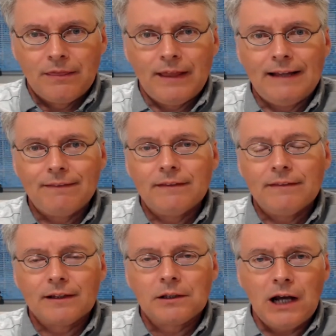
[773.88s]
that
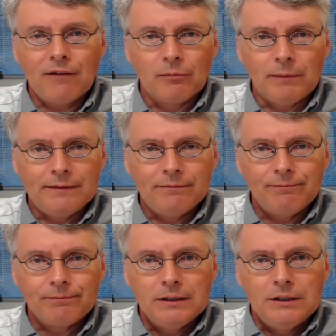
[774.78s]
the government
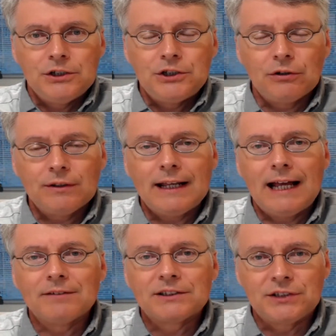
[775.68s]
should not
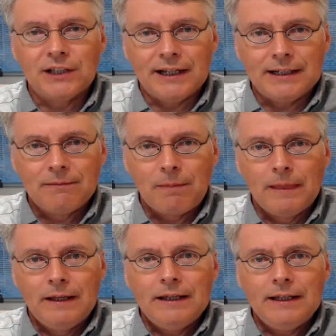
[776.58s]
have a say
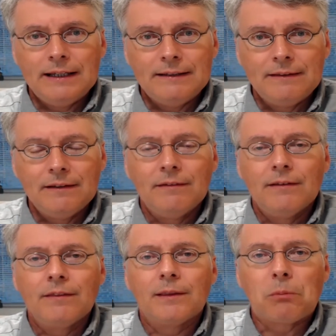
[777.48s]
in
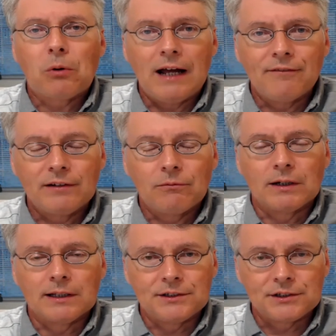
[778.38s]
the private
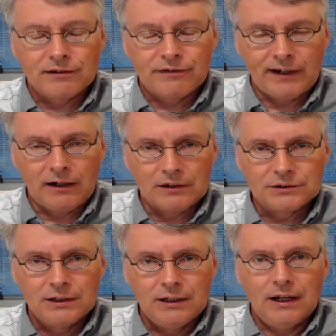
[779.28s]
religious
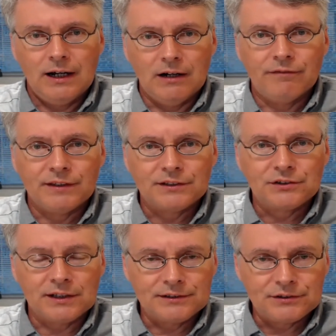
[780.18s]
affairs of the
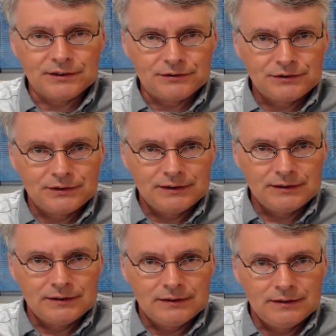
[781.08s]
citizens.
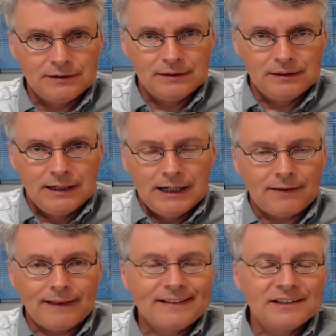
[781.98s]

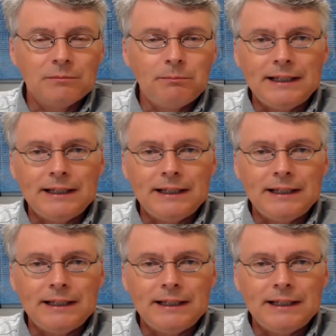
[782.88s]
Now, that doesn't